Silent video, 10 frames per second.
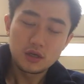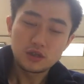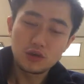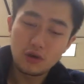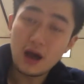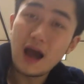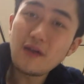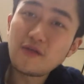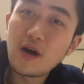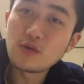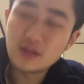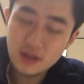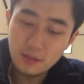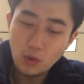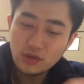So I found
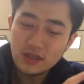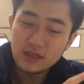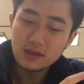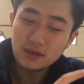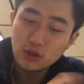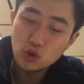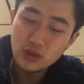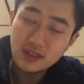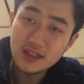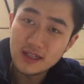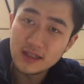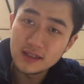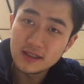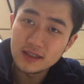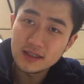the most
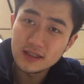interesting